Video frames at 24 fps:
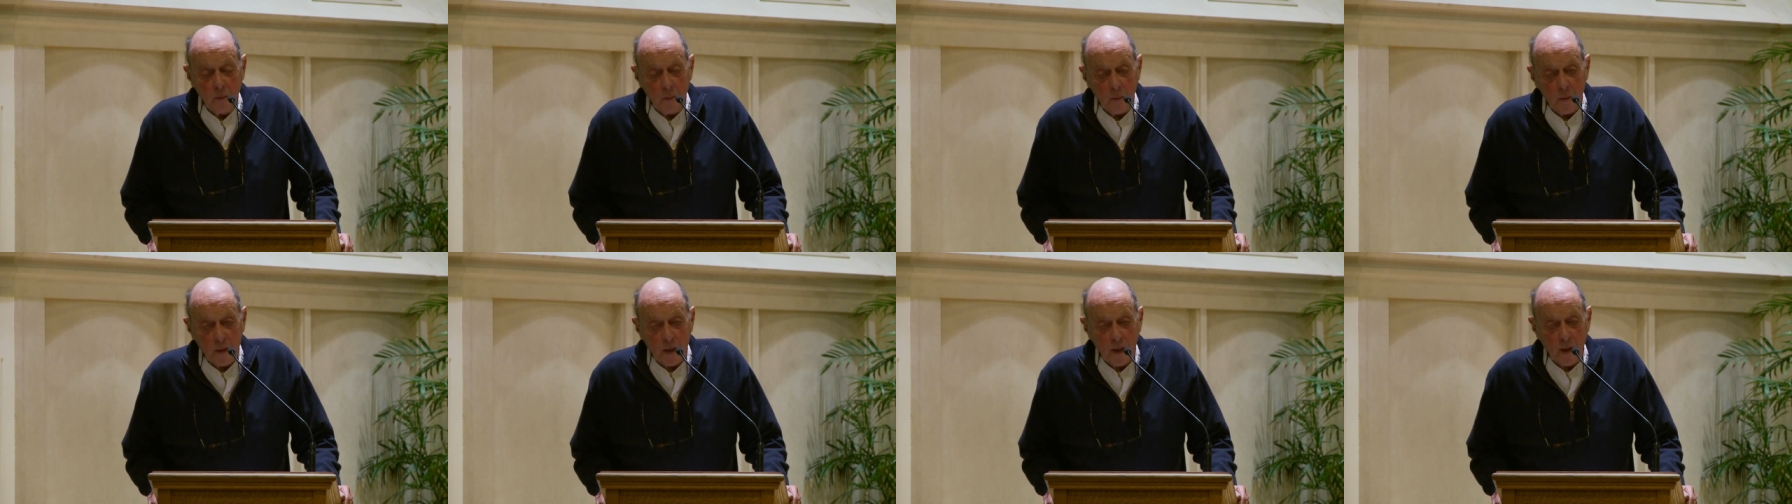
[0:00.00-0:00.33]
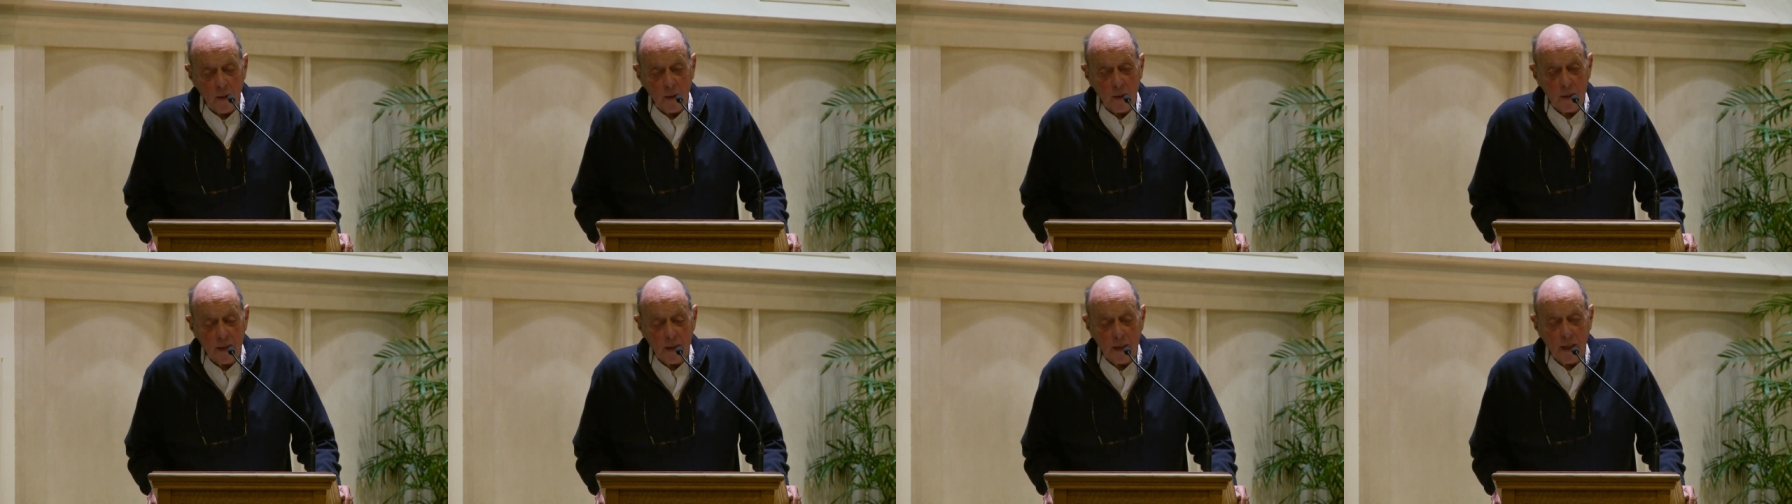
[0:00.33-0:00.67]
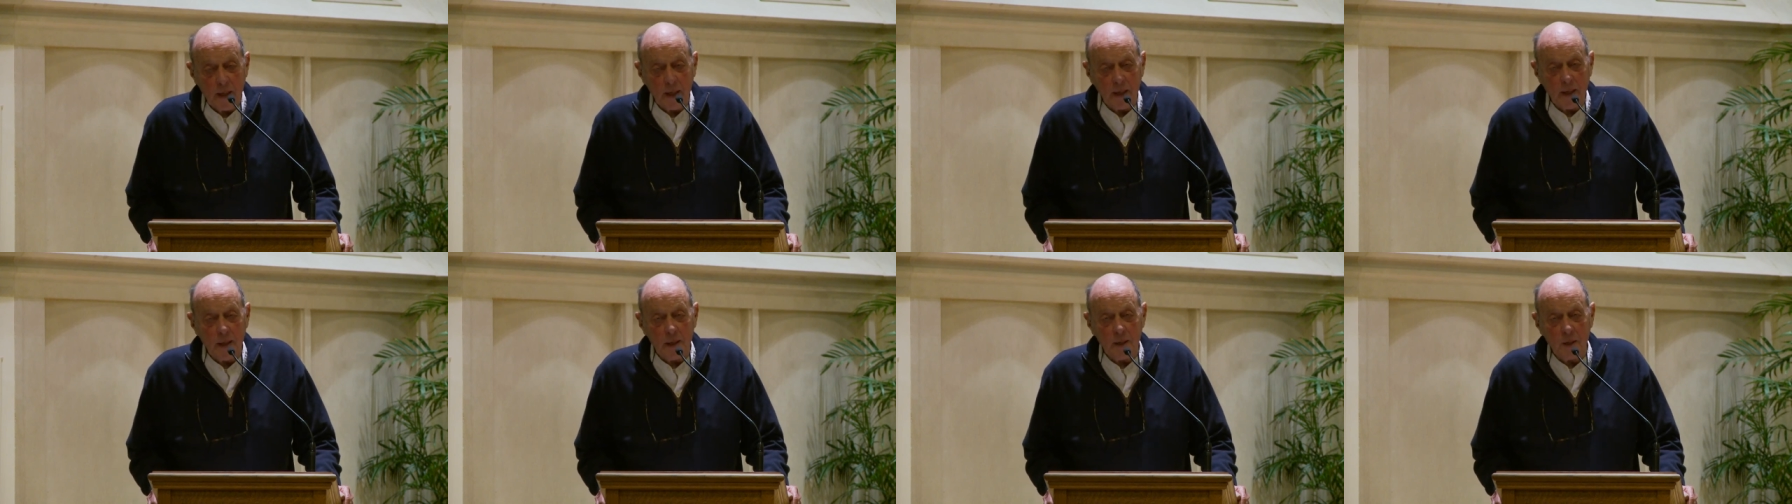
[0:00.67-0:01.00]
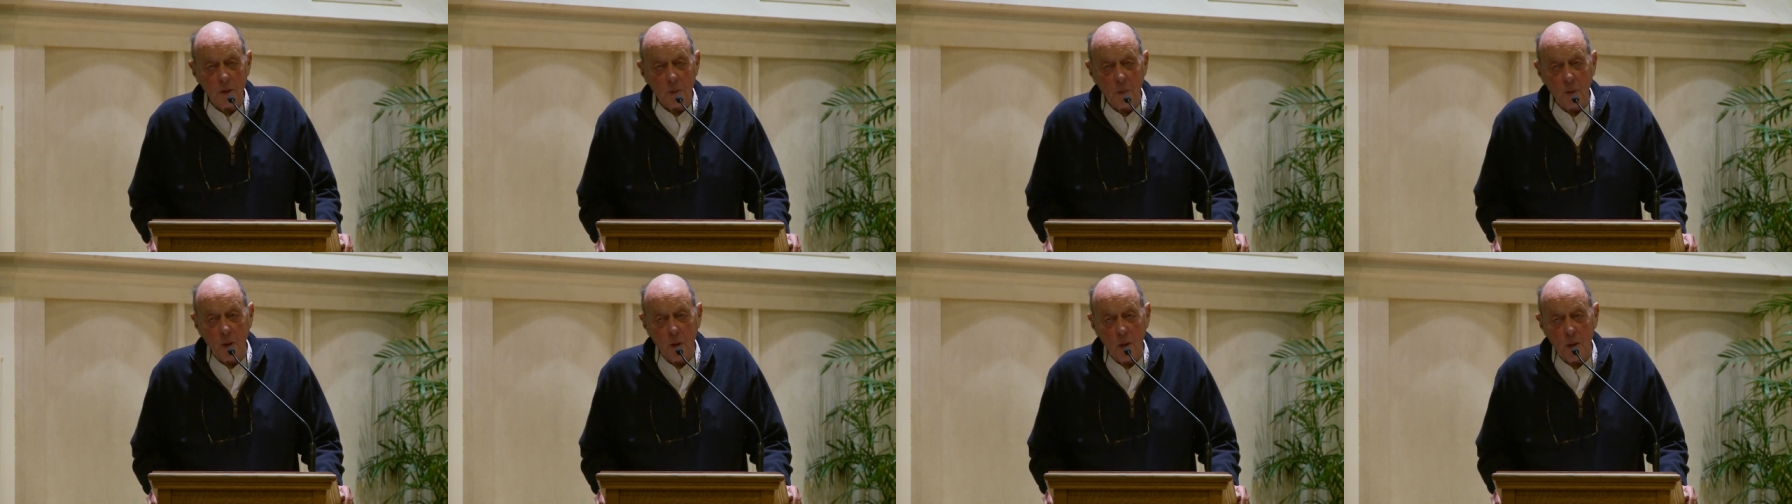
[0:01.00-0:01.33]
without getting
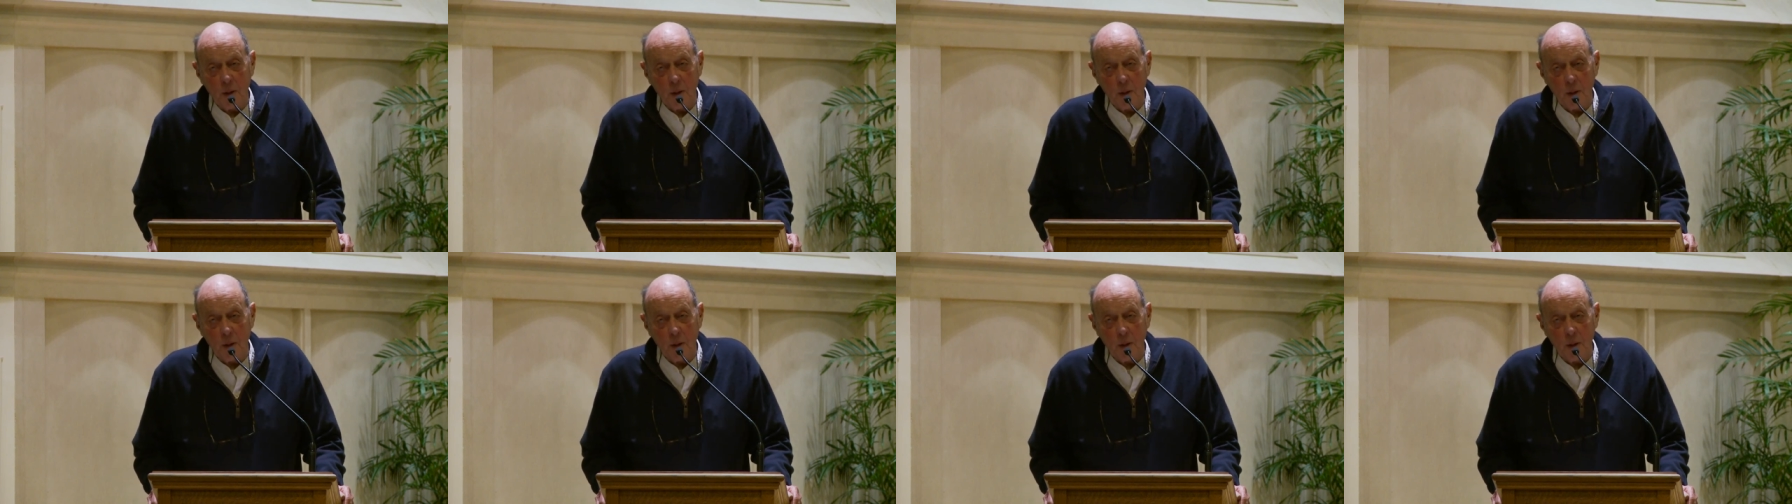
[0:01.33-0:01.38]
into a